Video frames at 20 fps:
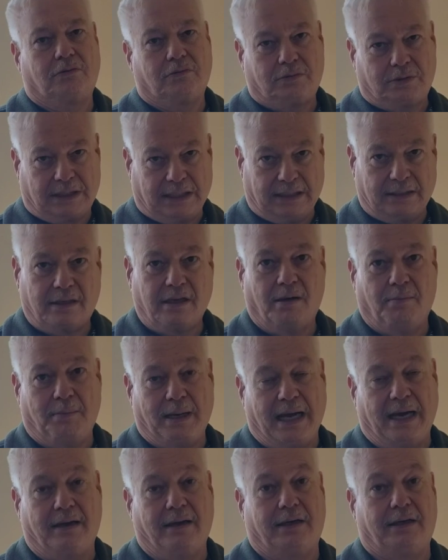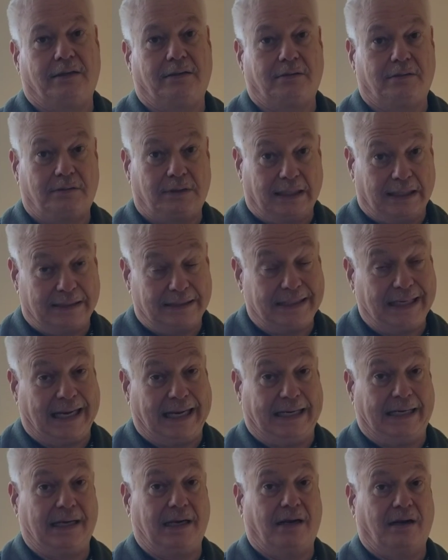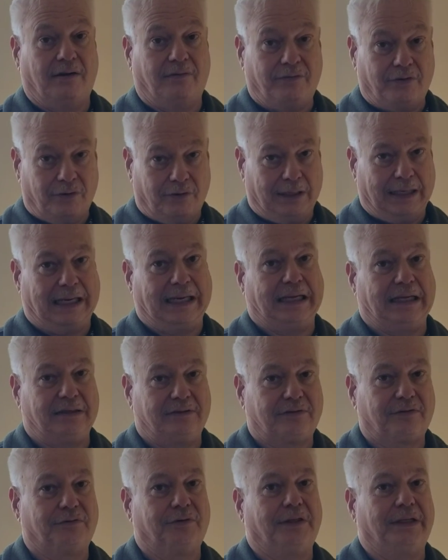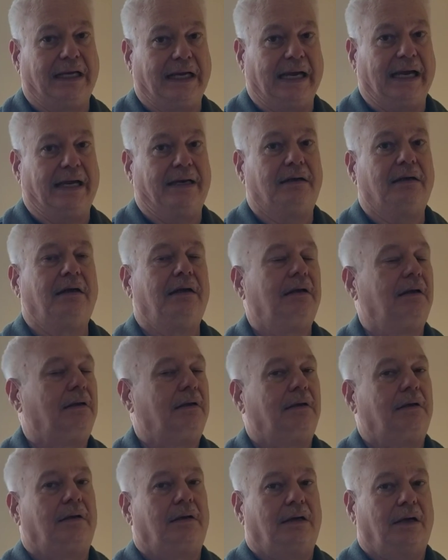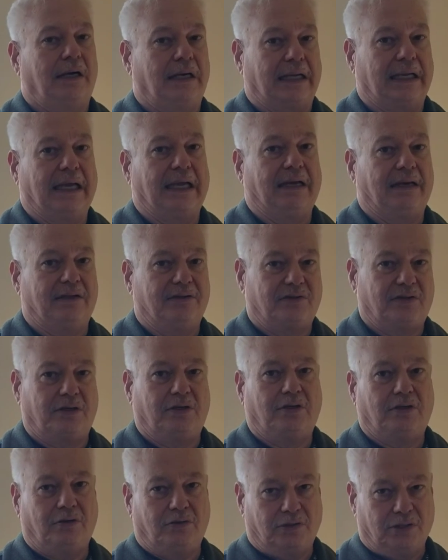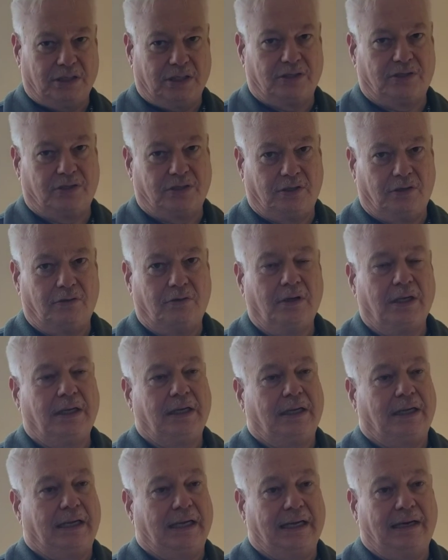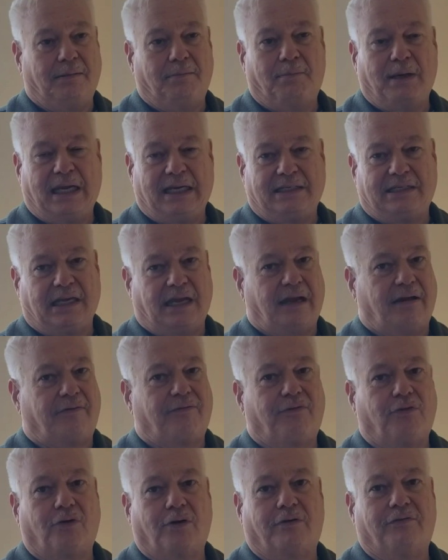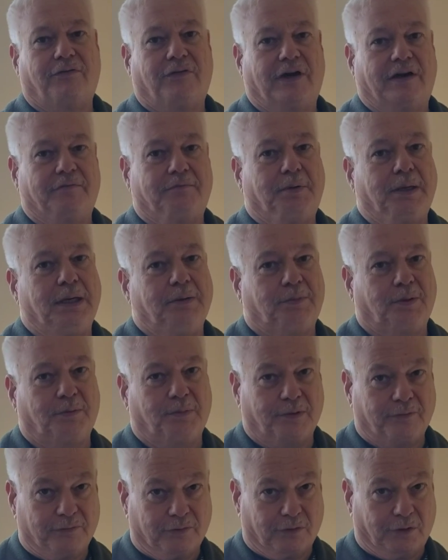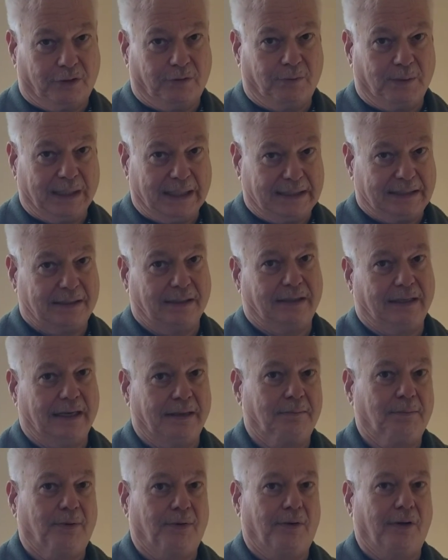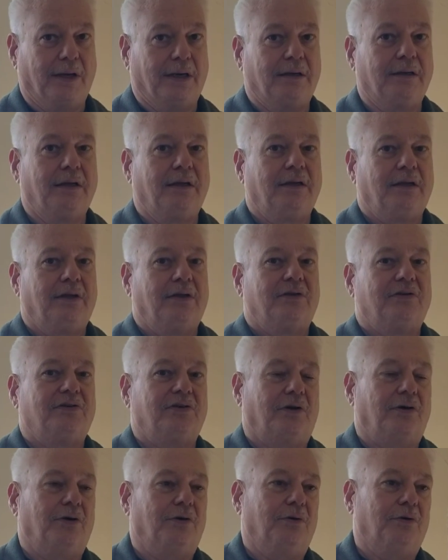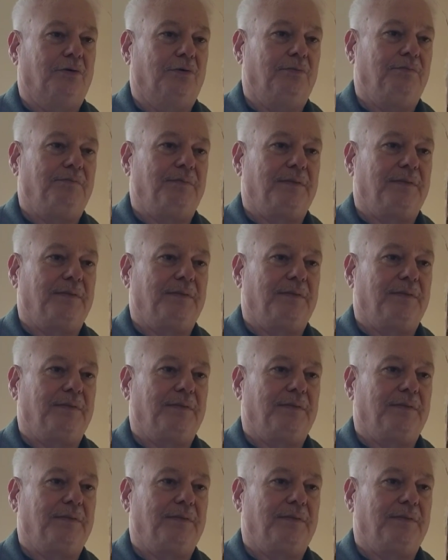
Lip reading: can come out and take care of your needs for that, again, is a huge issue. And it may take 4 or 5 people before you get to that point. So,